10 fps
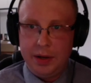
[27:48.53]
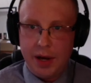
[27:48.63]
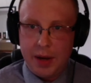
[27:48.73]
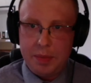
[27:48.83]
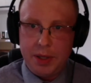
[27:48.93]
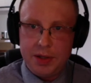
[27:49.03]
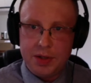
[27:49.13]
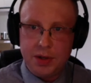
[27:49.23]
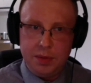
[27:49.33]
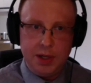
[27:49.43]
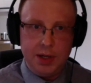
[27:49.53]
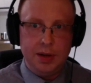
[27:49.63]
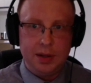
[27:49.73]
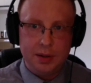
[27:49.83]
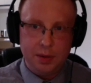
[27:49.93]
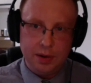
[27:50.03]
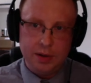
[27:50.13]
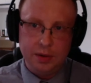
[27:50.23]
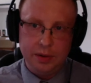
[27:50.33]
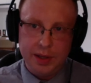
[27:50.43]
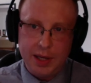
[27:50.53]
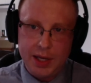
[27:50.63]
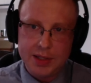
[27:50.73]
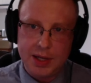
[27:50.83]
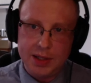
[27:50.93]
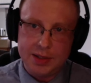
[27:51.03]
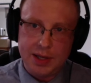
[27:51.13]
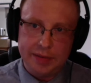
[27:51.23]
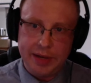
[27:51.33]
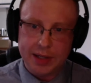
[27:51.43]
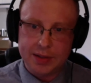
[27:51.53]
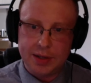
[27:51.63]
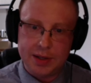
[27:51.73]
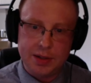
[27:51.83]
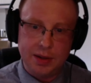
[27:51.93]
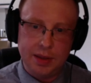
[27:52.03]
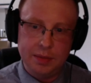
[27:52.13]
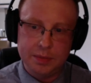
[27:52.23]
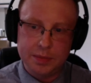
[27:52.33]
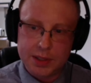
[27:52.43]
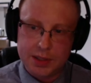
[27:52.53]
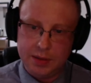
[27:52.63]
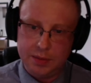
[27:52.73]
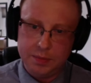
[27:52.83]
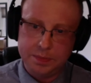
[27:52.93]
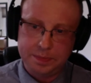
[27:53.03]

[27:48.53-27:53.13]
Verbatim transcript: not being distributed, where only the SS have access to them. So,